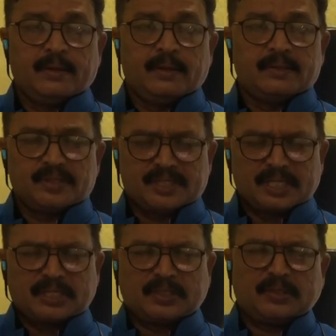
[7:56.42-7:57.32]
So
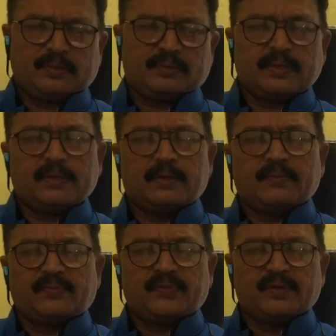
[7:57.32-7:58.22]
just a
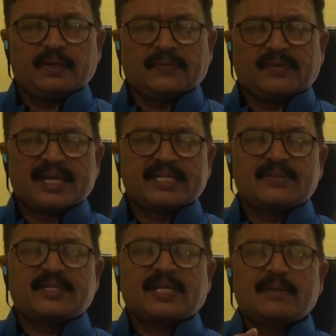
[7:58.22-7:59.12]
fraction of a
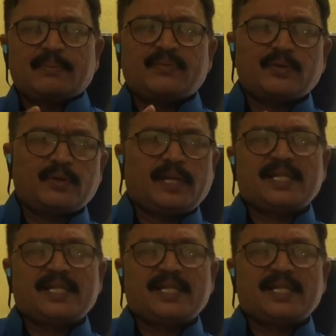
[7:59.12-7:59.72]
second before